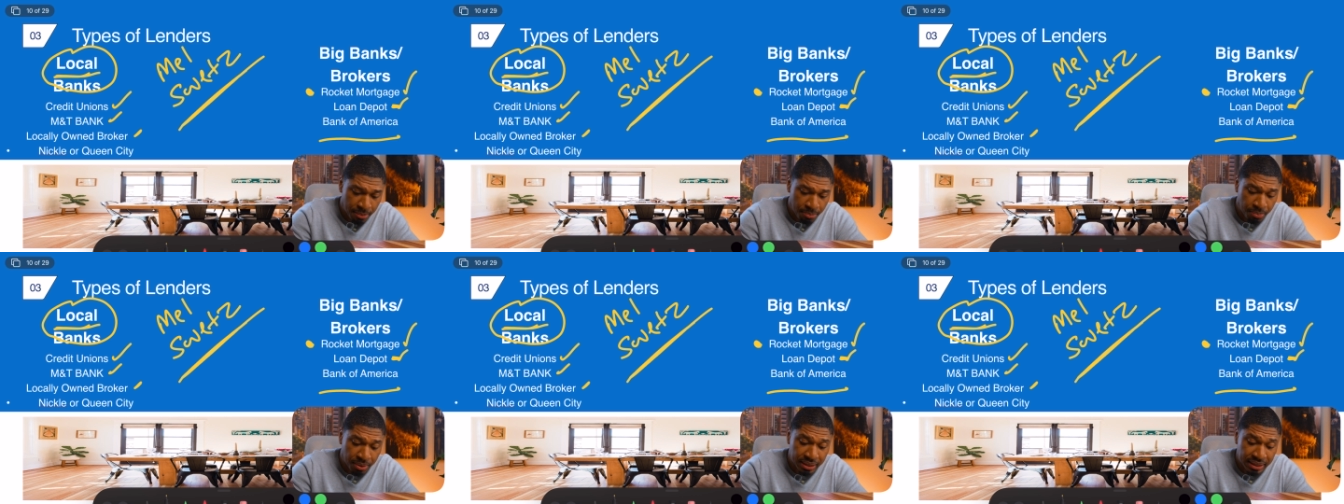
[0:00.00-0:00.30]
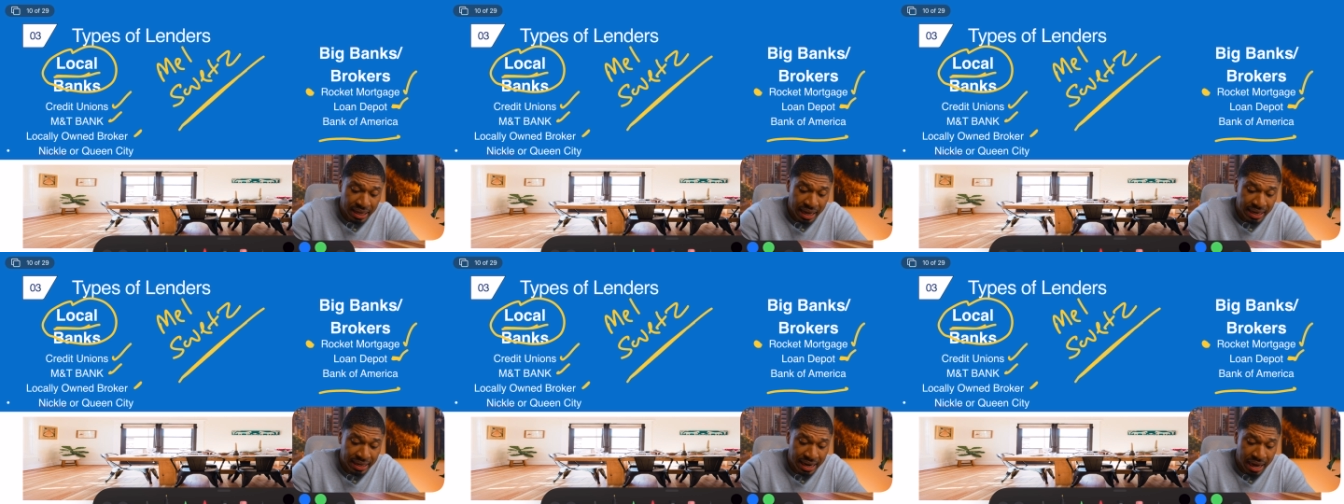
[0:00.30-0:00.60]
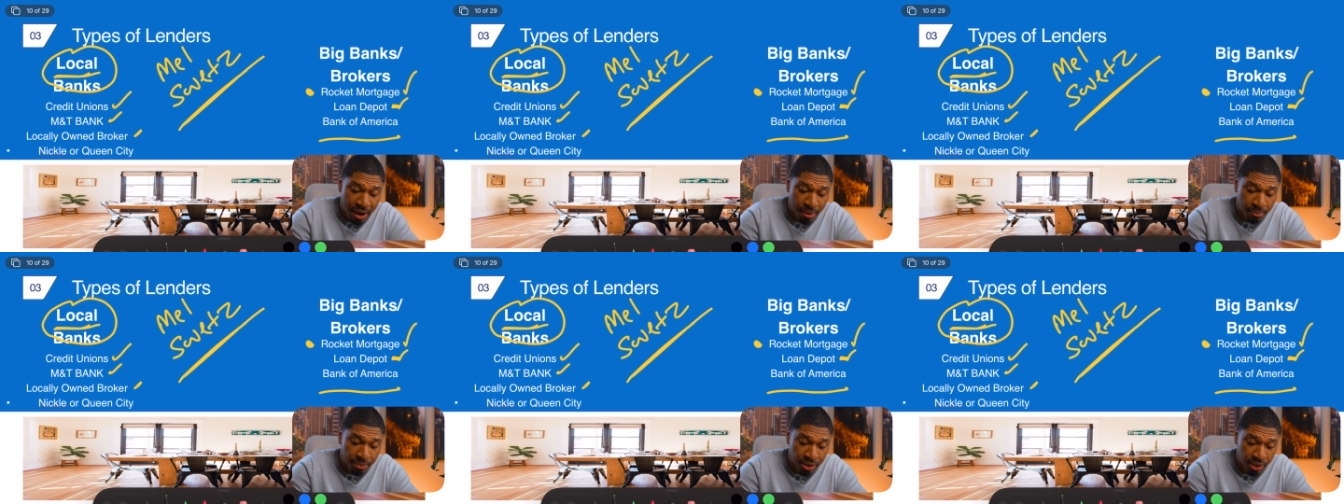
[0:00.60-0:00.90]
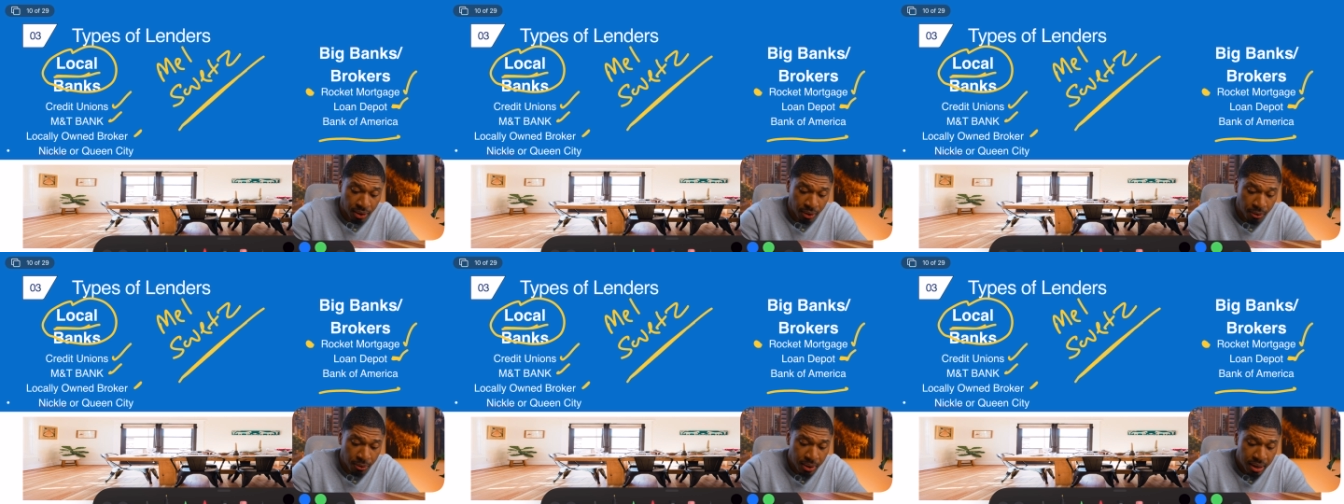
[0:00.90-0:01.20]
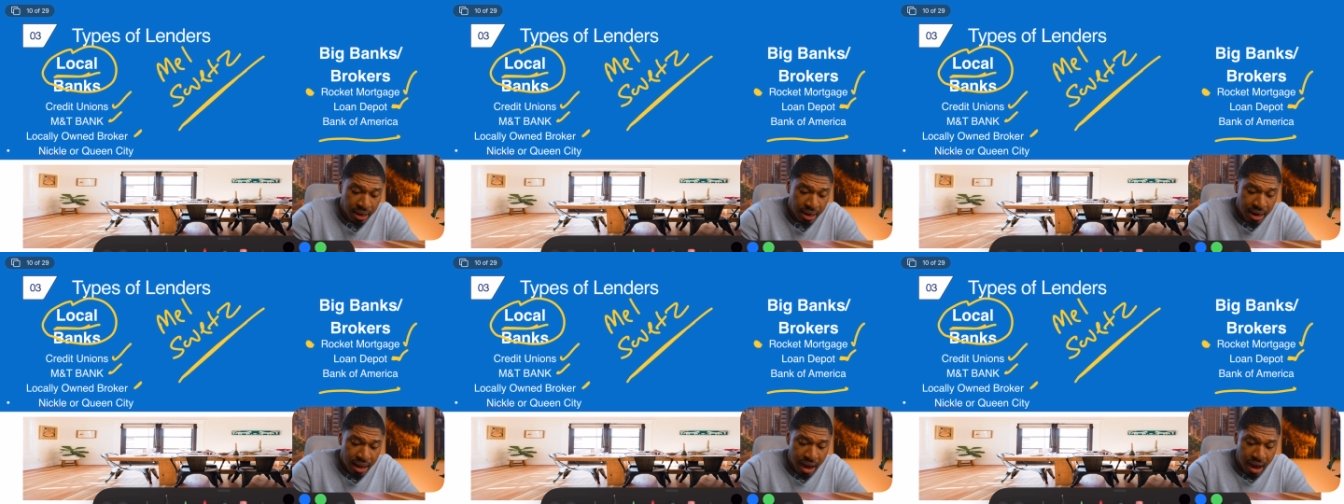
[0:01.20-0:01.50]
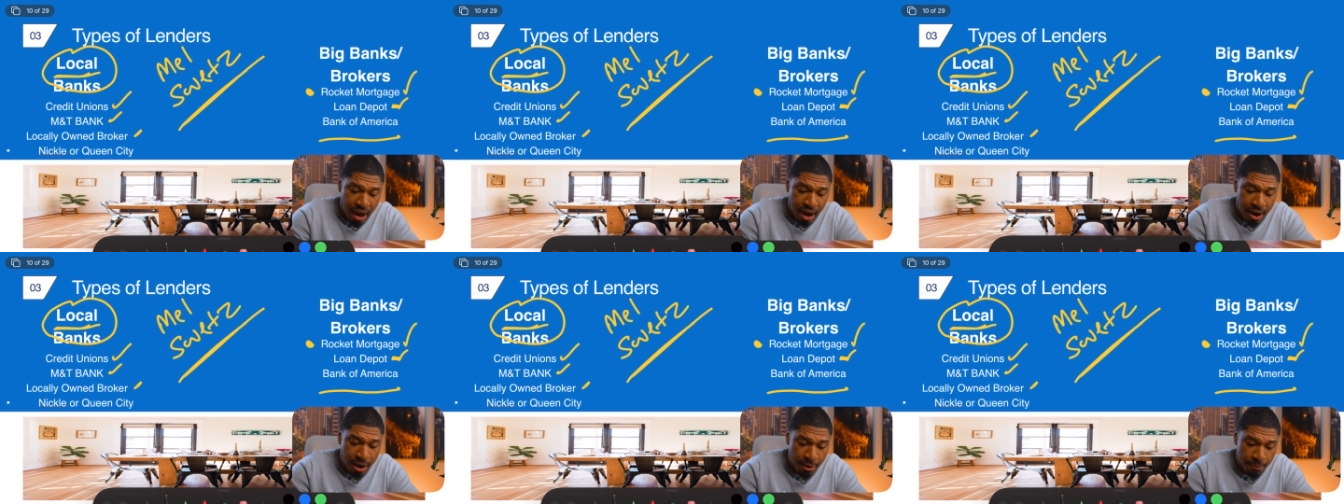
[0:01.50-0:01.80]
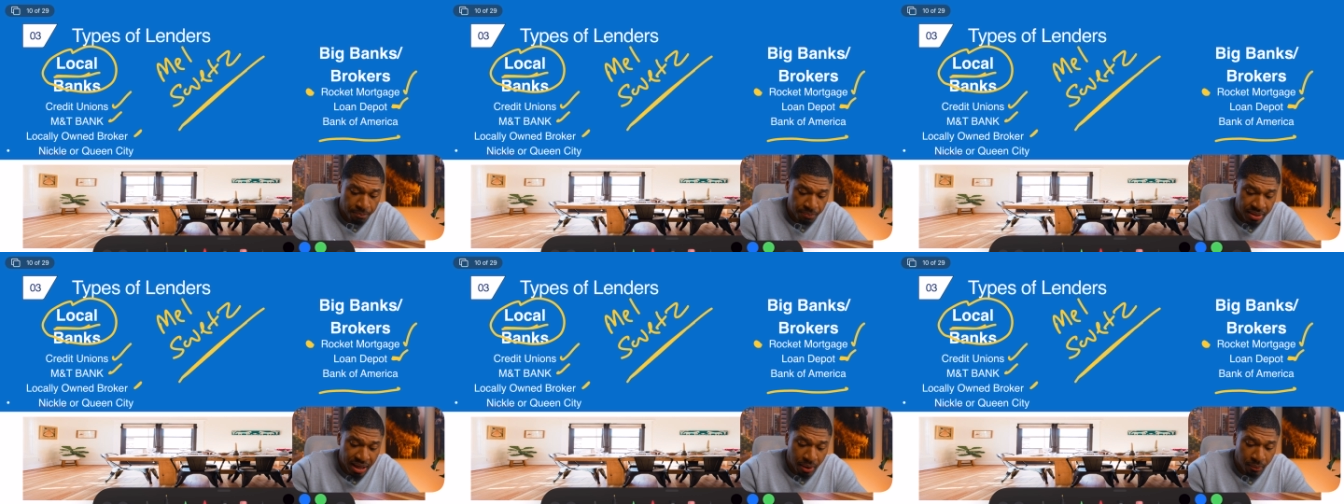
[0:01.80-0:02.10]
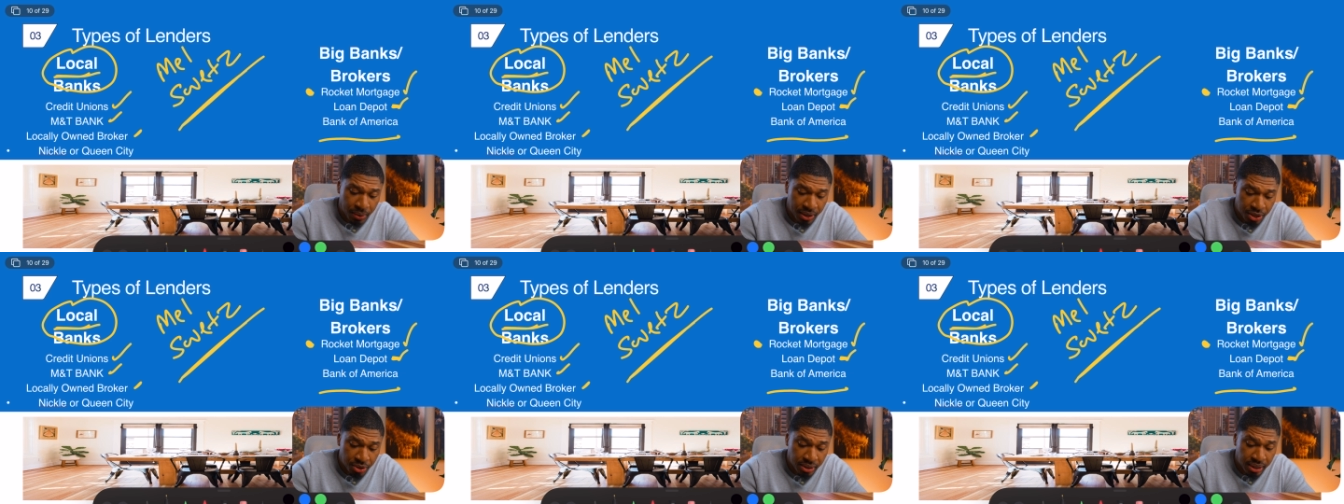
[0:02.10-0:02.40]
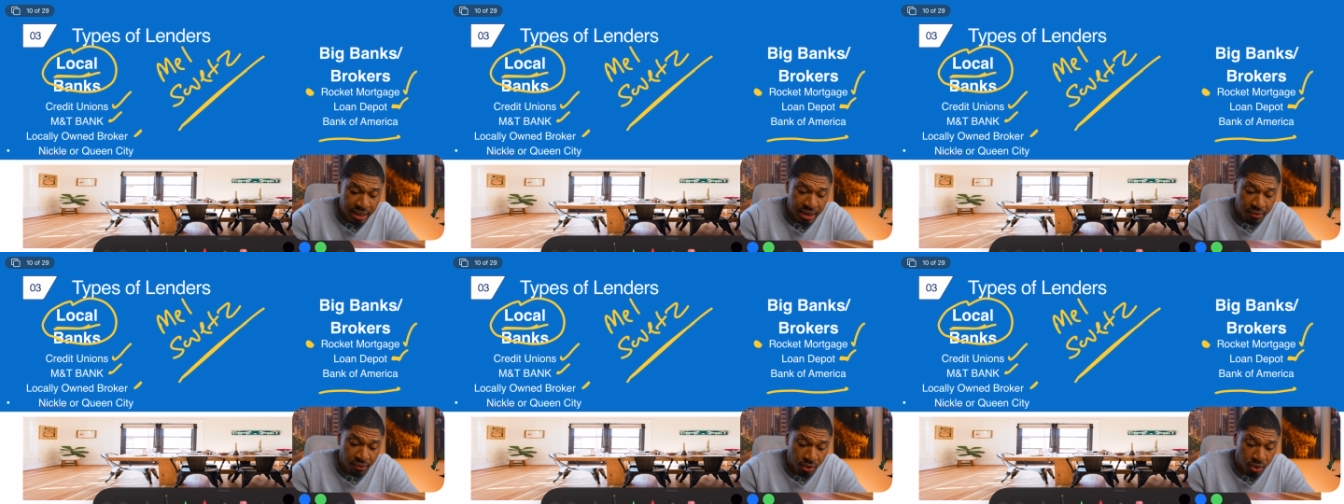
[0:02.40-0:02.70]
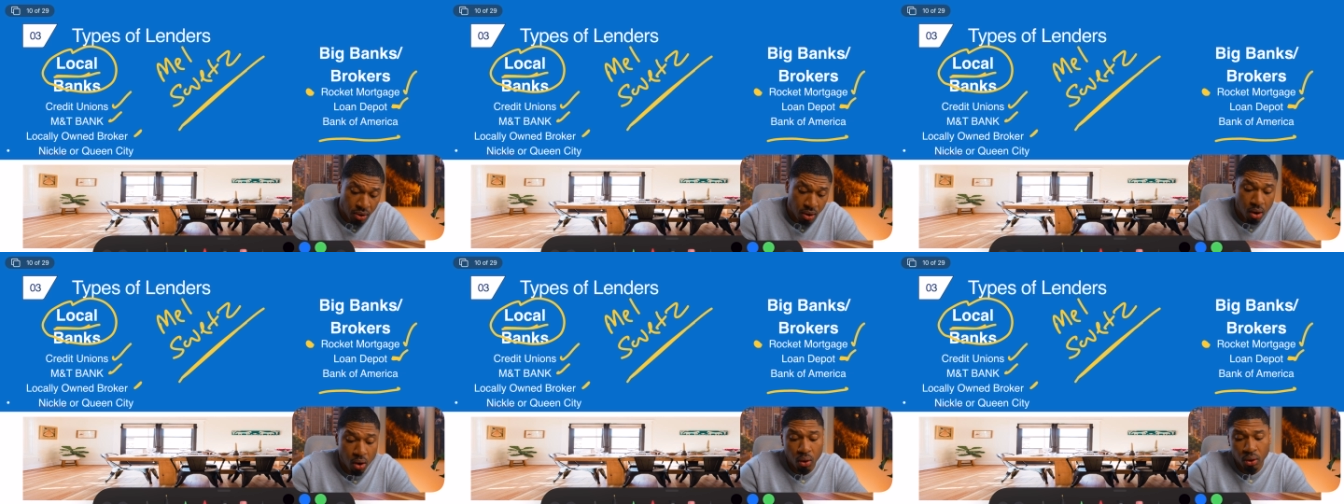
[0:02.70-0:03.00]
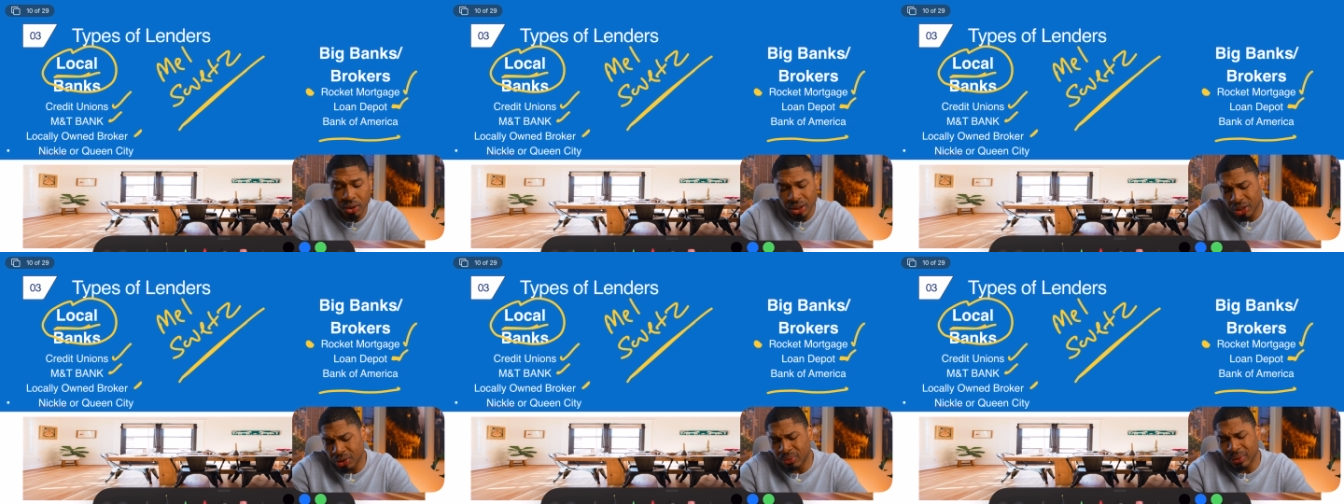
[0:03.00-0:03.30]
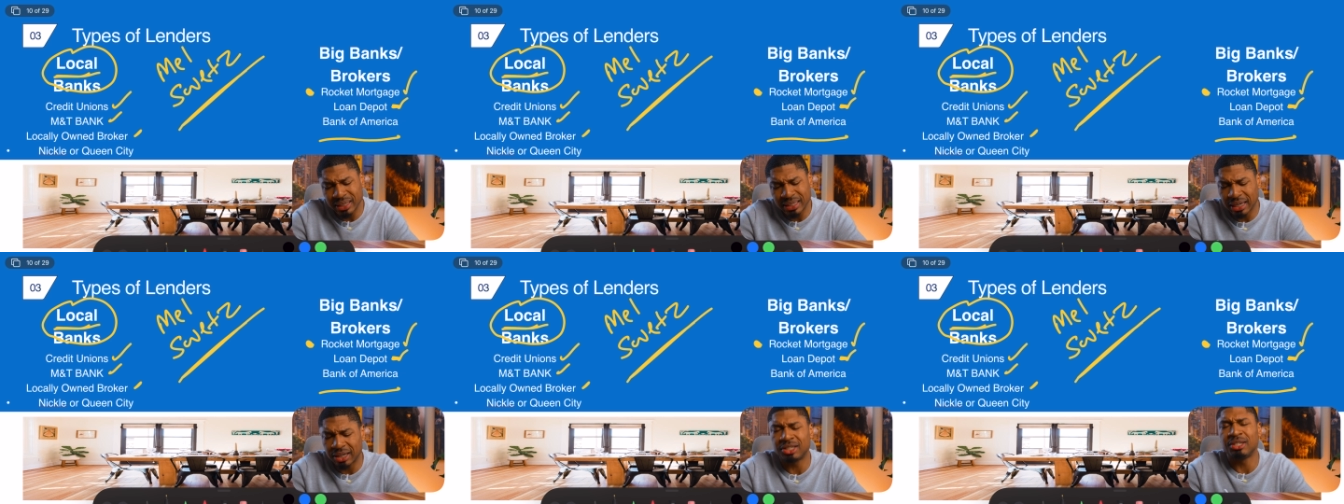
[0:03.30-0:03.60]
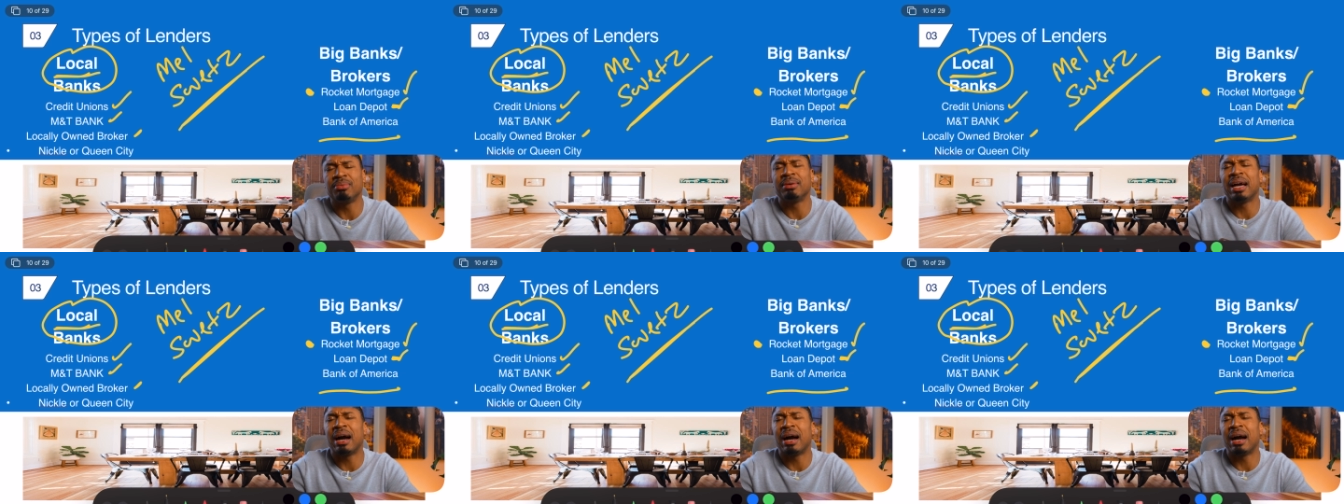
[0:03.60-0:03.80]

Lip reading: put that down below. That way you can give her a call or just reach out to me.